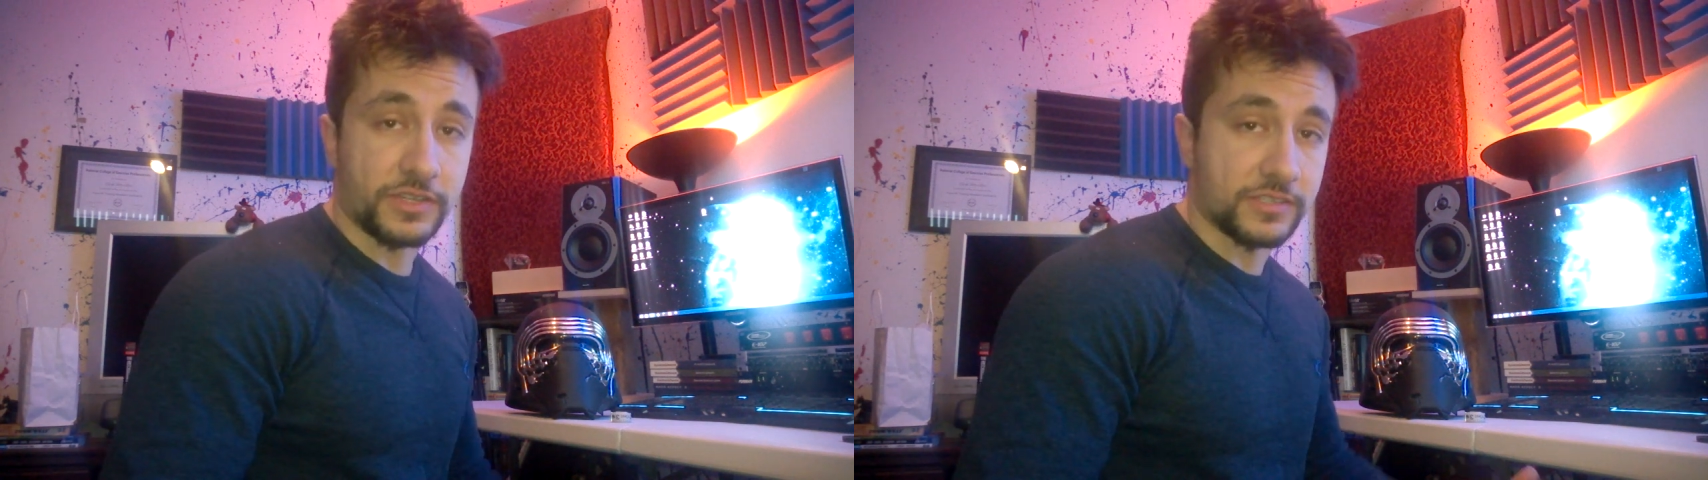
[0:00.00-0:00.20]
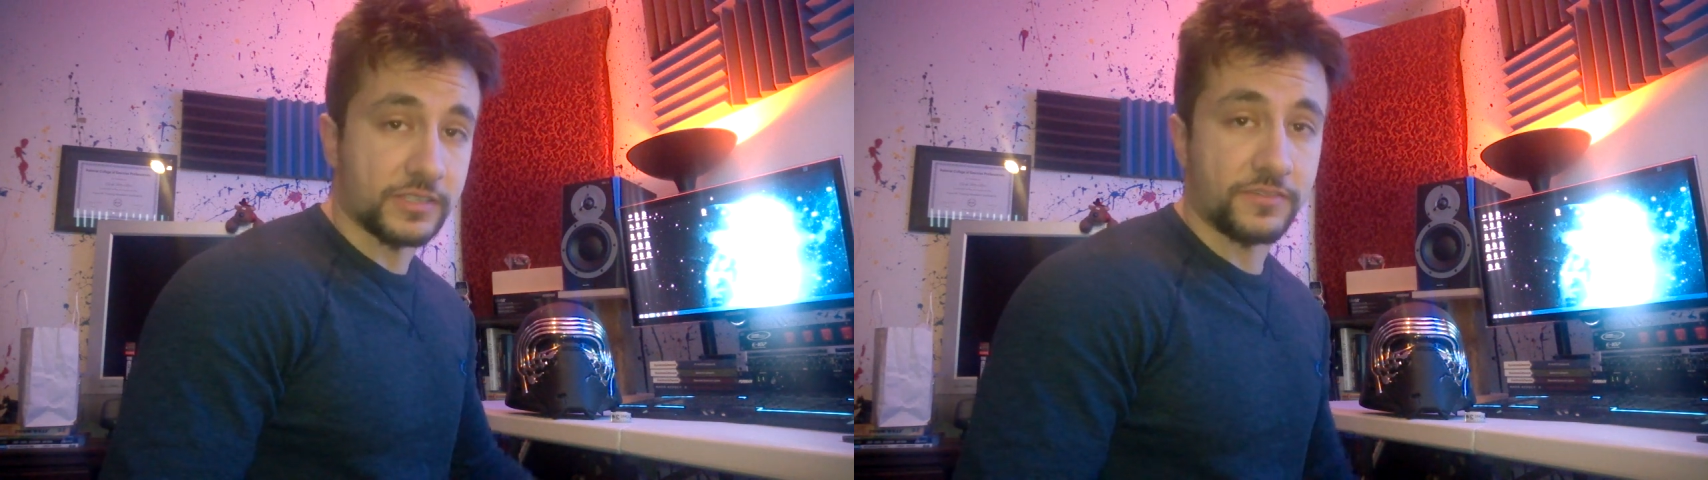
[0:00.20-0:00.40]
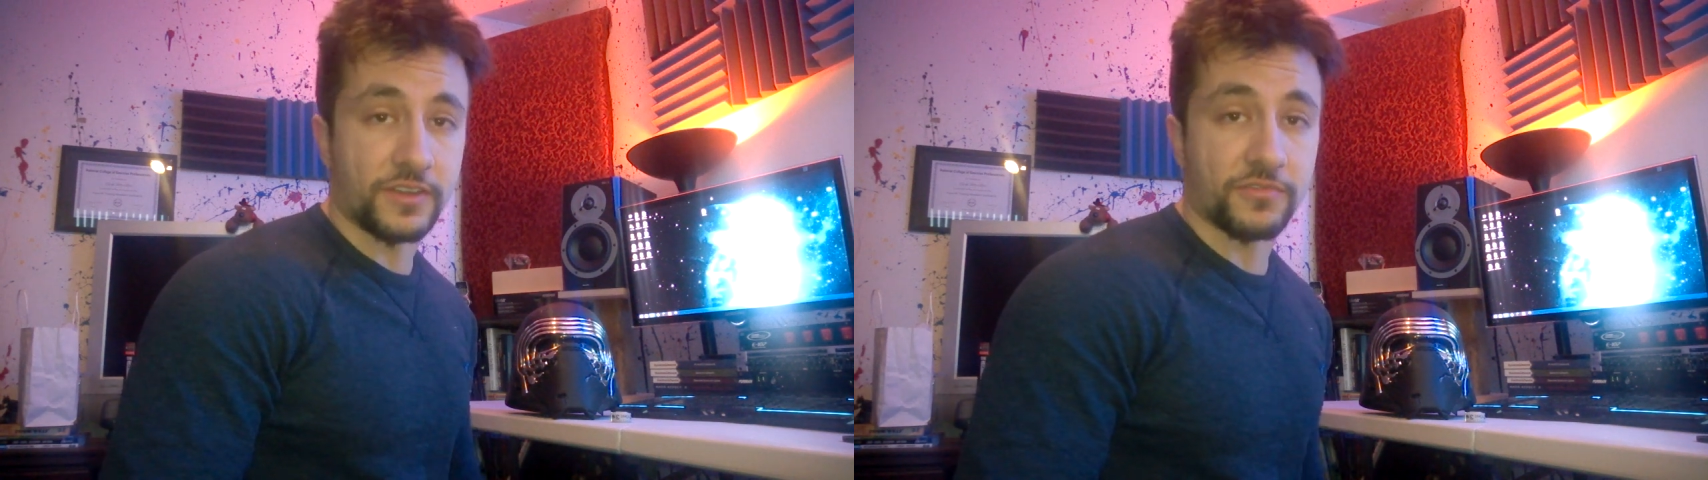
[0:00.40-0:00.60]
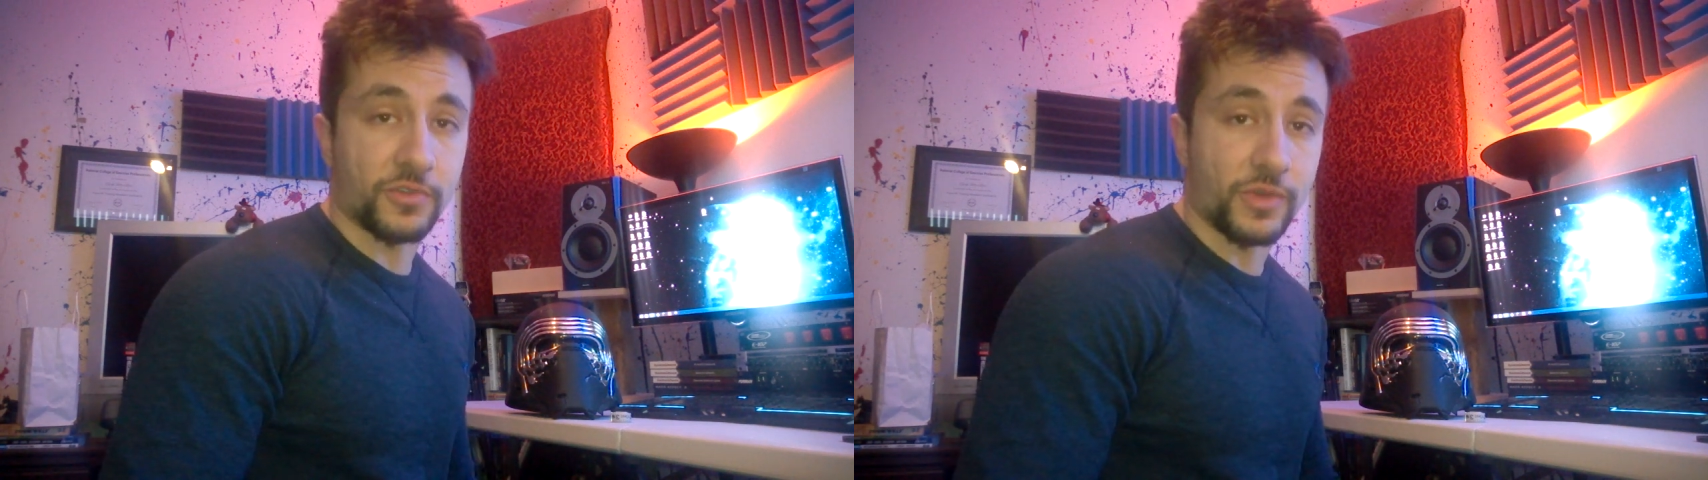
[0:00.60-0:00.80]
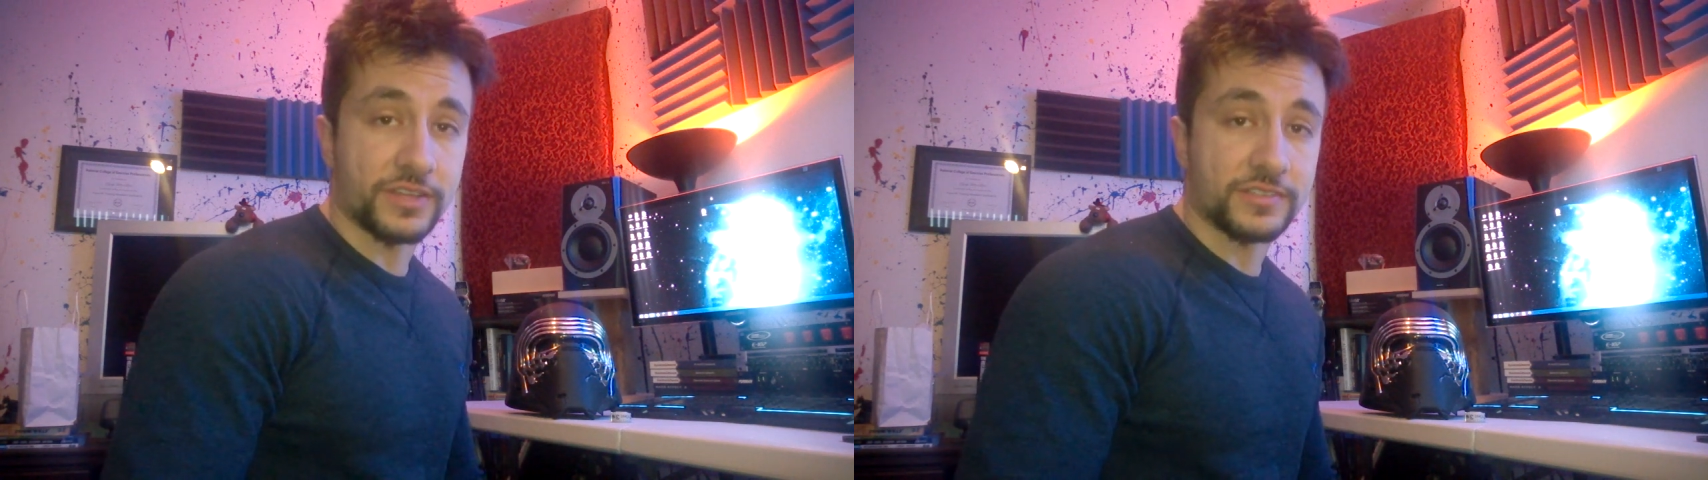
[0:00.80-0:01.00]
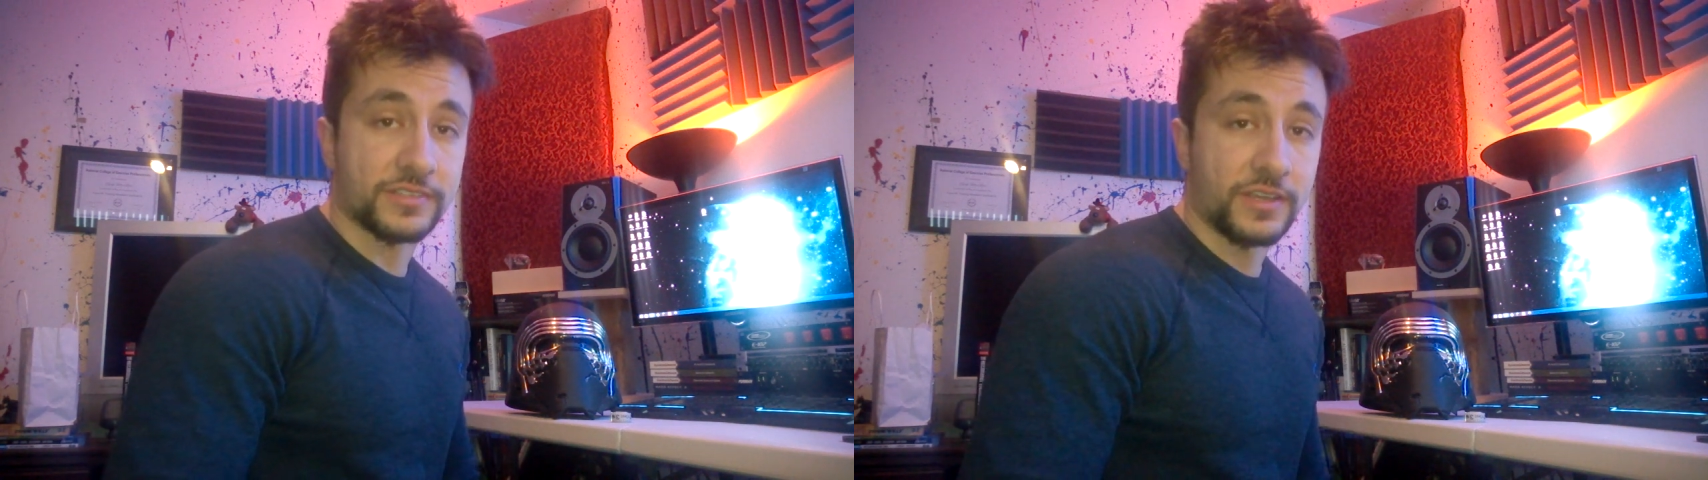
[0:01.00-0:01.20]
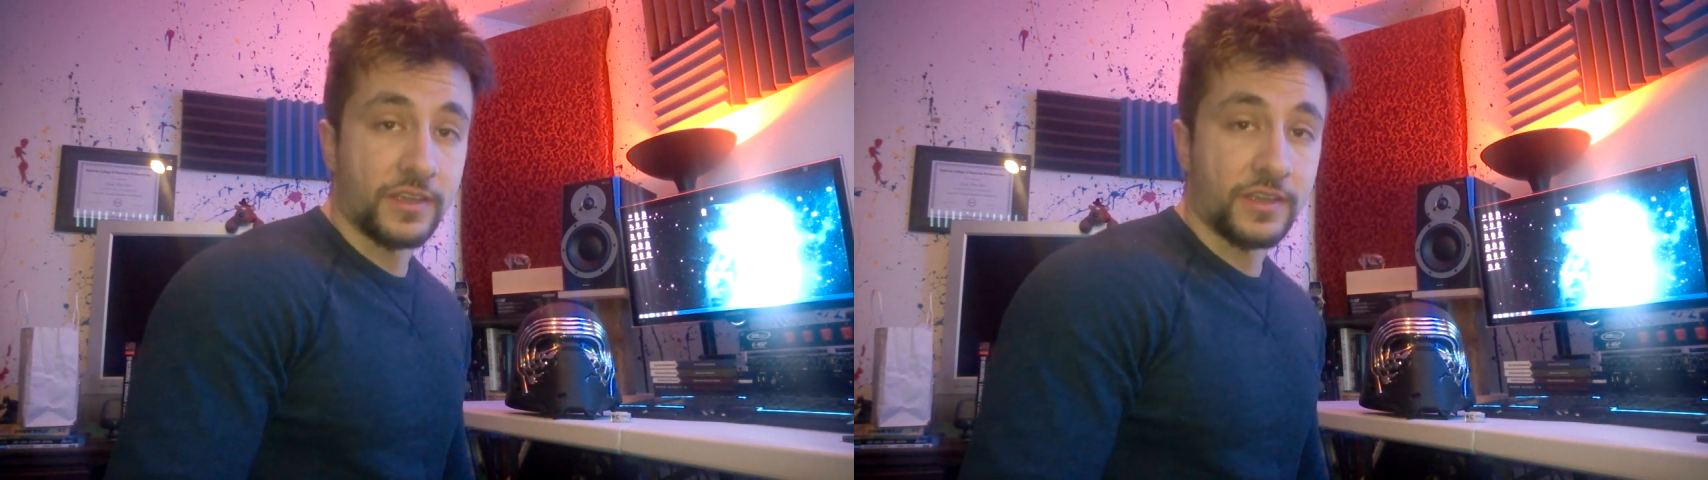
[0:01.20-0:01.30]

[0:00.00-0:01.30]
just leave enough requests,